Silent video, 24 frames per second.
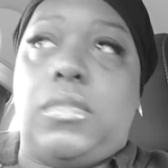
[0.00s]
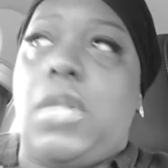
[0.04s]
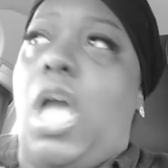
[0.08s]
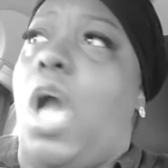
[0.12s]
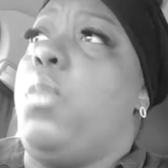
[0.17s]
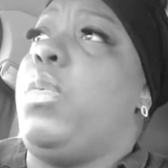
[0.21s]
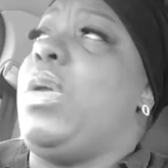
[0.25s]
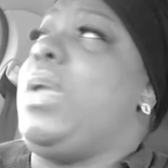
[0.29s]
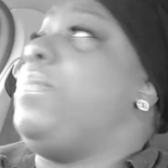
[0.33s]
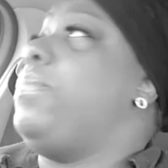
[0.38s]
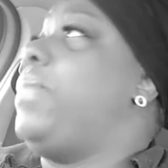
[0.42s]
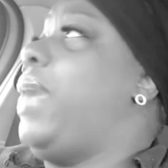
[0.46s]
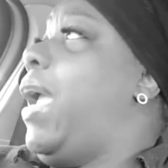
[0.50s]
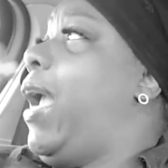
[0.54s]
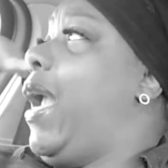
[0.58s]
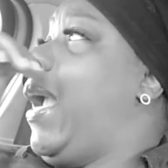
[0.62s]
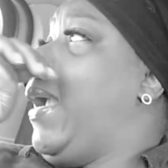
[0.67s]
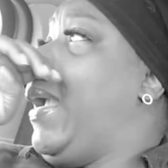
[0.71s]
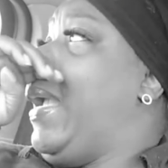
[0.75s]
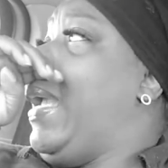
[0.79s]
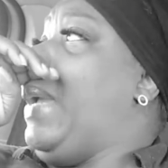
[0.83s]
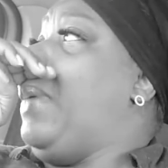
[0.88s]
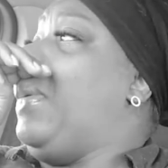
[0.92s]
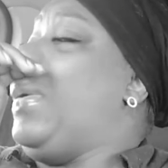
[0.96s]
Are we
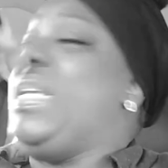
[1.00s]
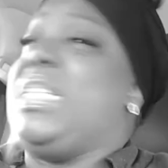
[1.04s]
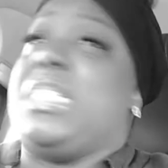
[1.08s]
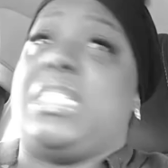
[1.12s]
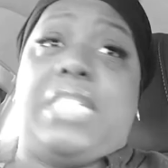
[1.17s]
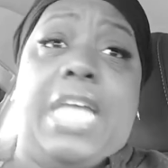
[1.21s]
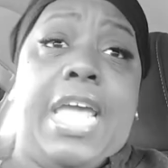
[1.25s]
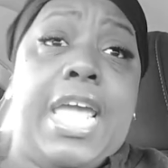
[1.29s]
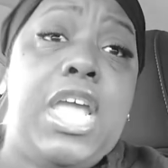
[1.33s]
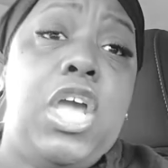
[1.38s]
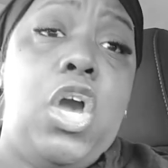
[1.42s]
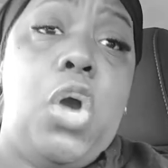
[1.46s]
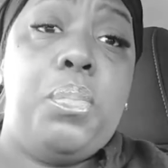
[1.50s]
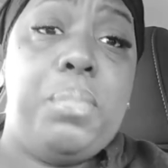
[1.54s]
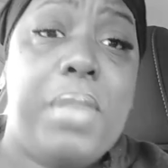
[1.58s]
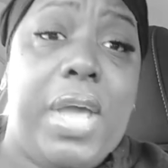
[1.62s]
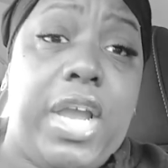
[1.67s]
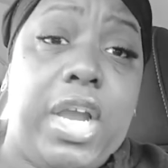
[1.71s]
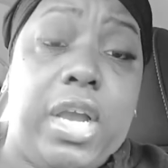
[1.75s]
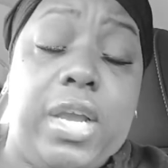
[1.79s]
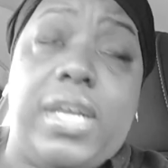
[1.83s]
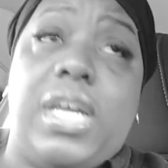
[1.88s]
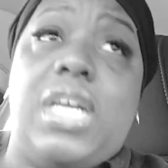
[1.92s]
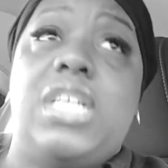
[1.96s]
married? We still
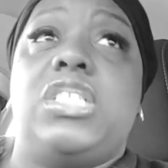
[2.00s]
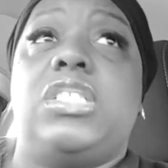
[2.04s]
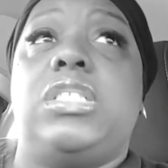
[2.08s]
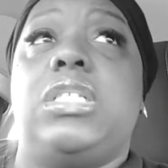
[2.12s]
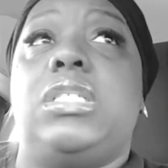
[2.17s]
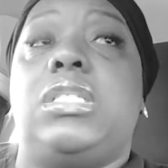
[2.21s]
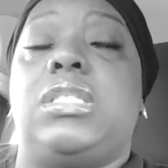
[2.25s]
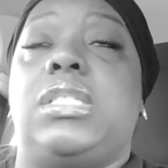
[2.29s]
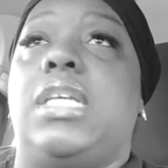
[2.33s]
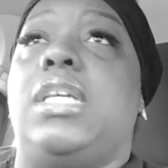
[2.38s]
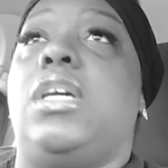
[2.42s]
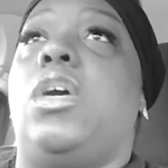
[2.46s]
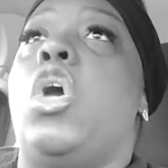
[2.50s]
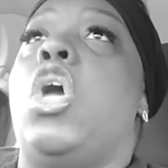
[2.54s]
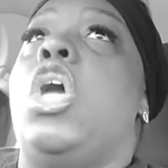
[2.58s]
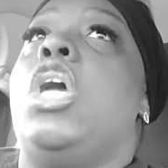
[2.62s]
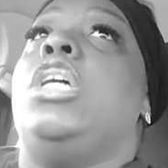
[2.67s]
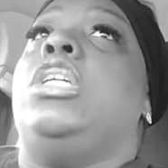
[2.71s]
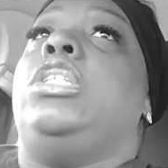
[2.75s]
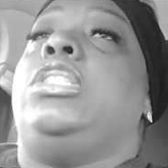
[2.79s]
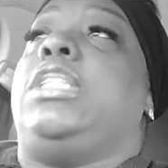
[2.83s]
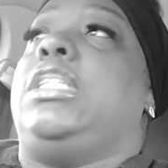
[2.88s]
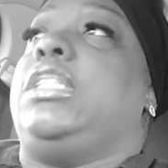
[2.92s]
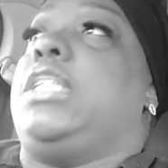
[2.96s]
married because she still,
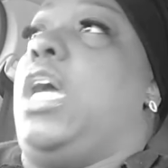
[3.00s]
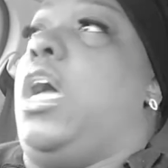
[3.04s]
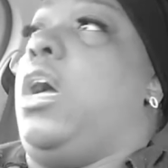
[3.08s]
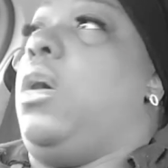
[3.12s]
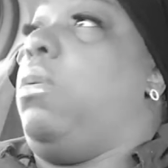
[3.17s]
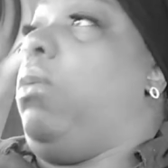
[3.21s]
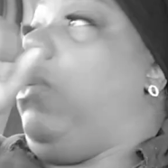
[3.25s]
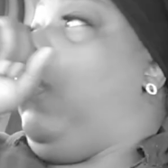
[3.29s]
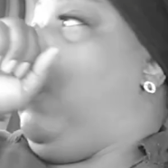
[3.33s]
she don't,